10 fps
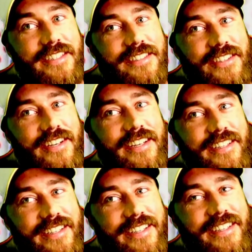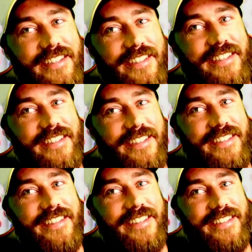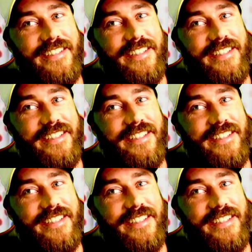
You still got the blue one? Yeah. Classic.